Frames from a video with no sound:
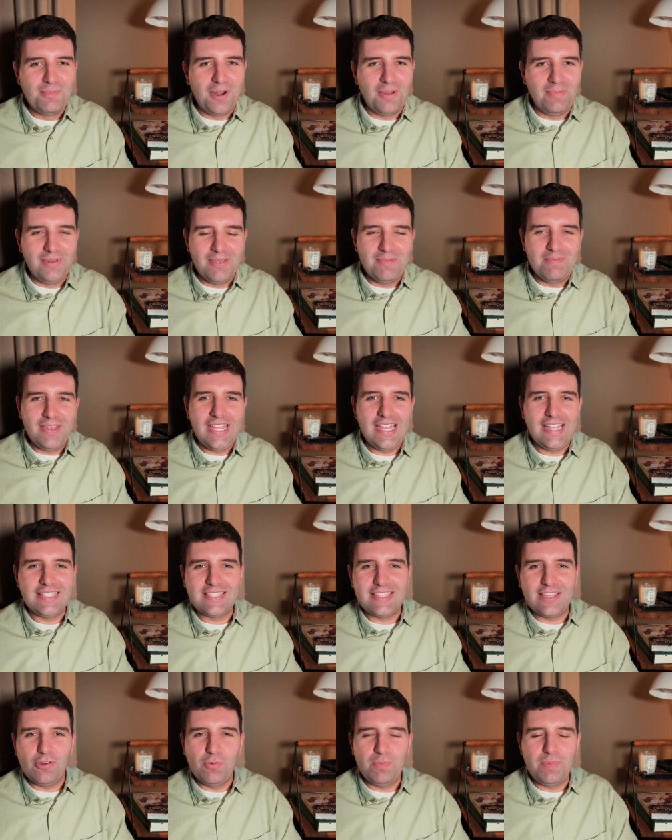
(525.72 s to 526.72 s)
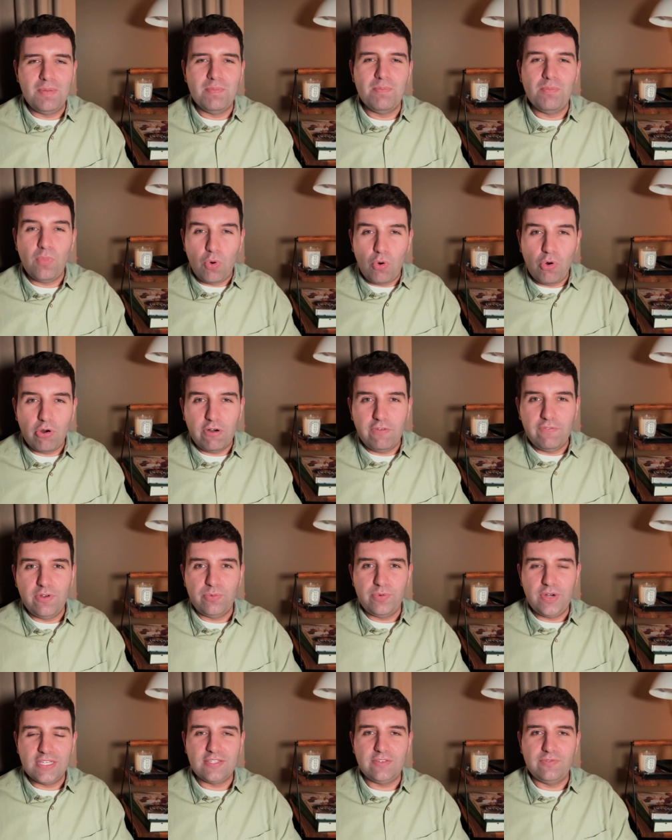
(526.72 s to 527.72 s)
probably means there will be more of a
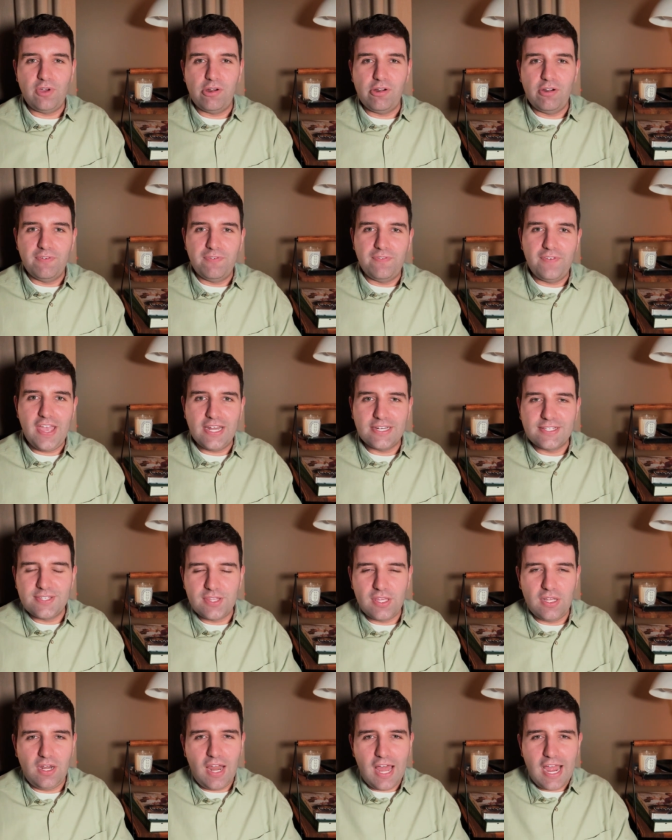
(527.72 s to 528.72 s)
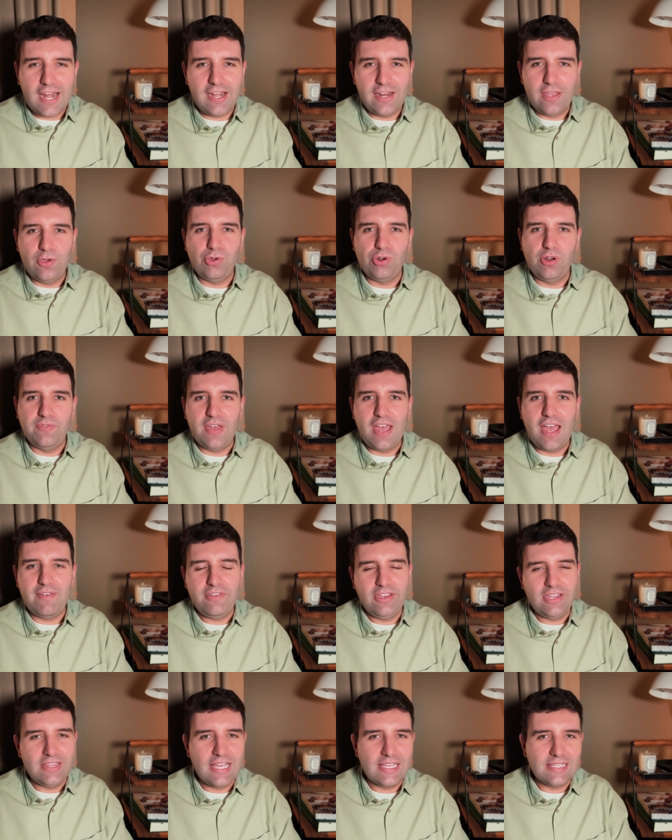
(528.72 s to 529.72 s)
reservoir effect. So the likelihood of
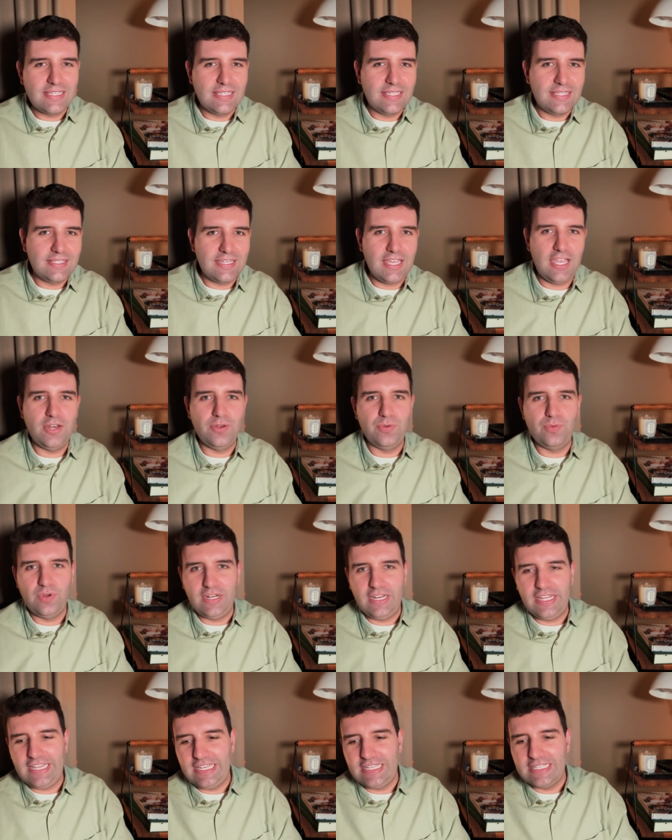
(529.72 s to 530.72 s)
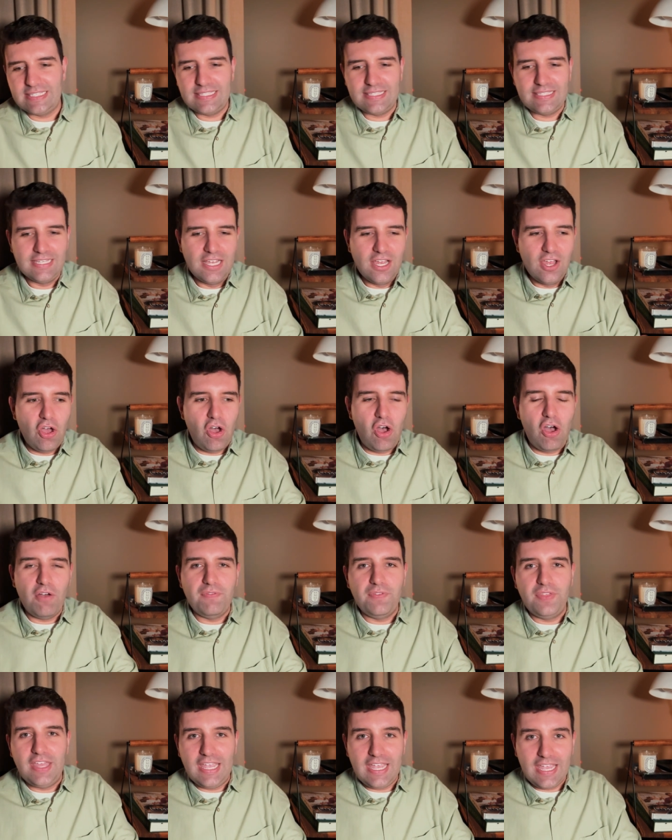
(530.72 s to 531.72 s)
having that sustained release
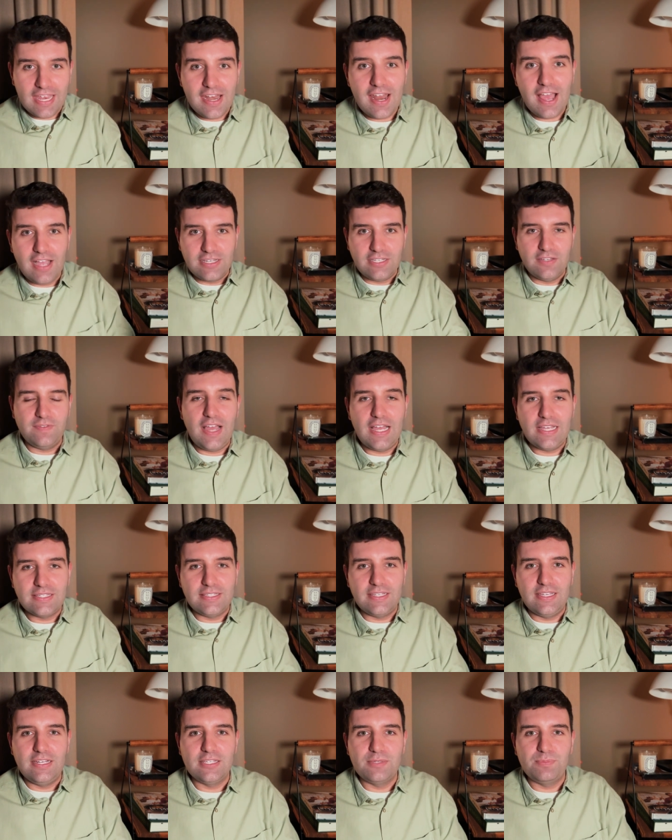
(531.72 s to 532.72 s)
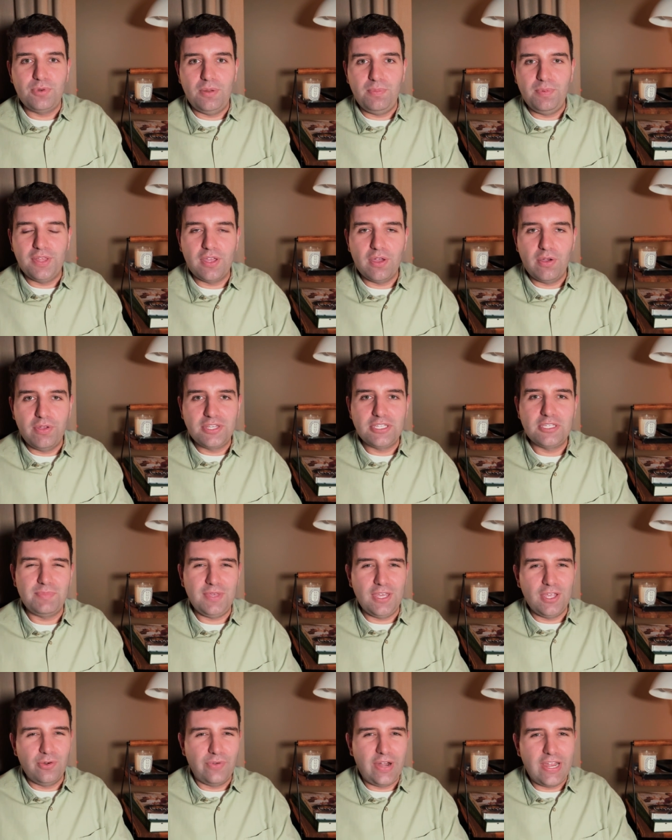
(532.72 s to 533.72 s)
of the inactive acid is probably going to
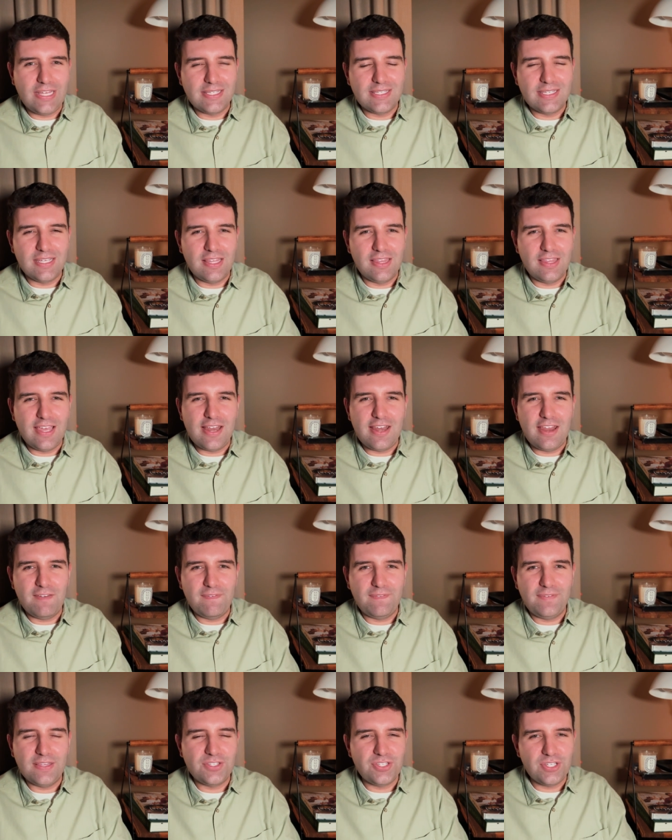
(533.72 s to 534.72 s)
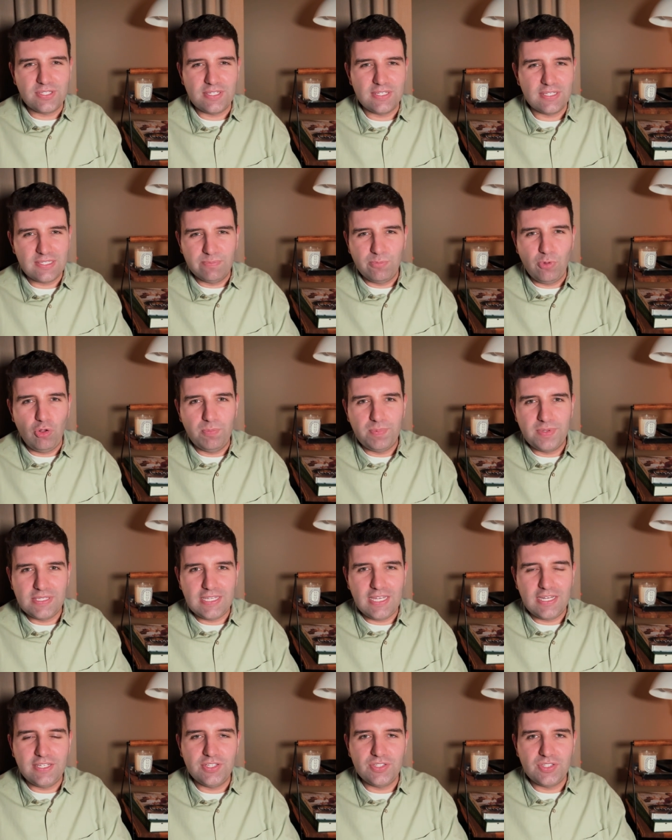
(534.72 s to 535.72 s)
be greater than if it's just a small
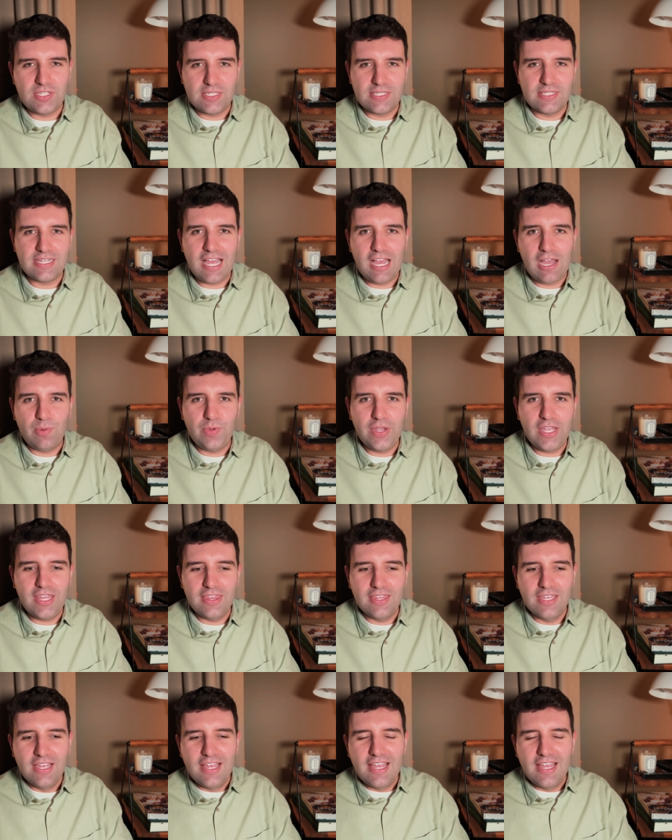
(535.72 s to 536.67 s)
percentage to start with.